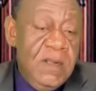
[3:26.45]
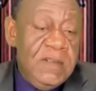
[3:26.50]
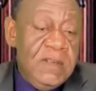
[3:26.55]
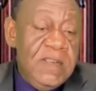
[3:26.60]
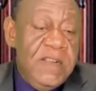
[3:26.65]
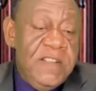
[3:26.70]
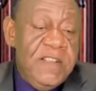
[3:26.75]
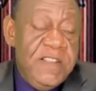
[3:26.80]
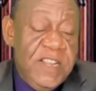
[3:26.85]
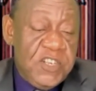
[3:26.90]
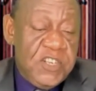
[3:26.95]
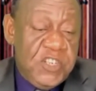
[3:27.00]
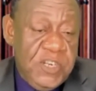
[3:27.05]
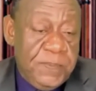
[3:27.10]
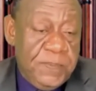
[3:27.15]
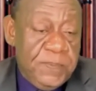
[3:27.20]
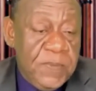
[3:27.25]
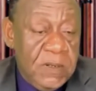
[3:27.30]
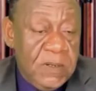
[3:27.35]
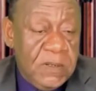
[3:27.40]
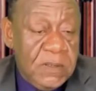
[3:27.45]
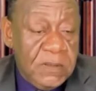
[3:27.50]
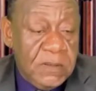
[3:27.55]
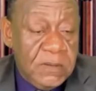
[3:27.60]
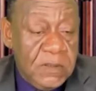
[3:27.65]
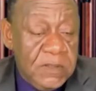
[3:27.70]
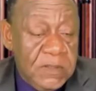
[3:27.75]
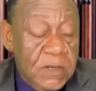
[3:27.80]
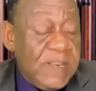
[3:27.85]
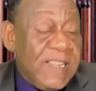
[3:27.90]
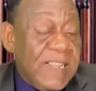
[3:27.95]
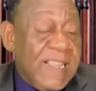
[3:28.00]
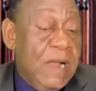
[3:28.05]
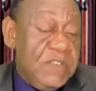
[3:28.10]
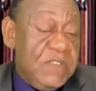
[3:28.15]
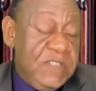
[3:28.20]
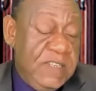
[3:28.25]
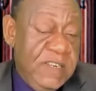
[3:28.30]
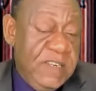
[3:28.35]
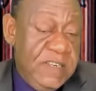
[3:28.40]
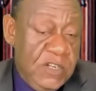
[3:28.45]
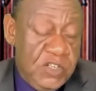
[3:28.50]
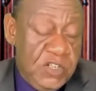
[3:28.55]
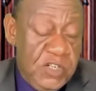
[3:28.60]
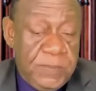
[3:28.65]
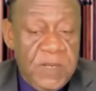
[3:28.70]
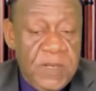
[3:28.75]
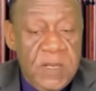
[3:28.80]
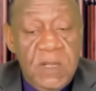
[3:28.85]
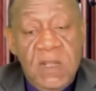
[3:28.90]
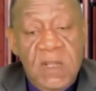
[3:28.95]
the leadership, not the county leadership,